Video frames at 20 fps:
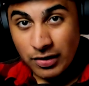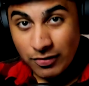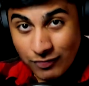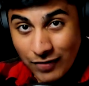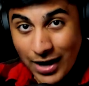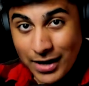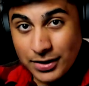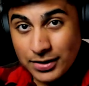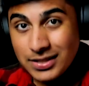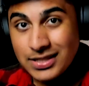
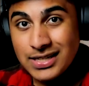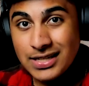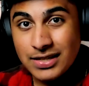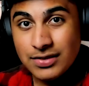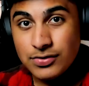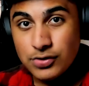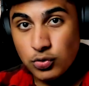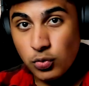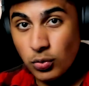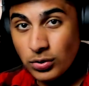Finally,
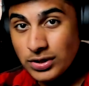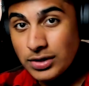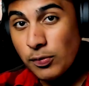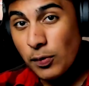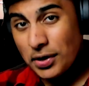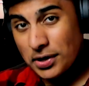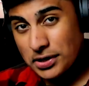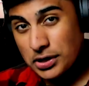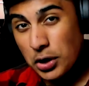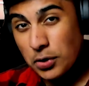you only
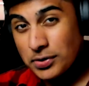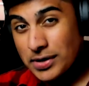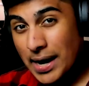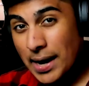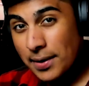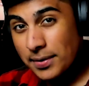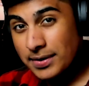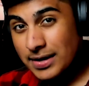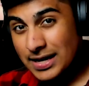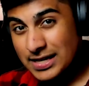want to go
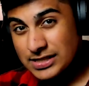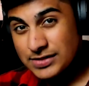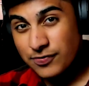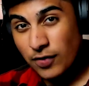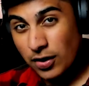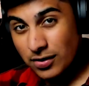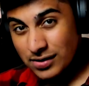down as far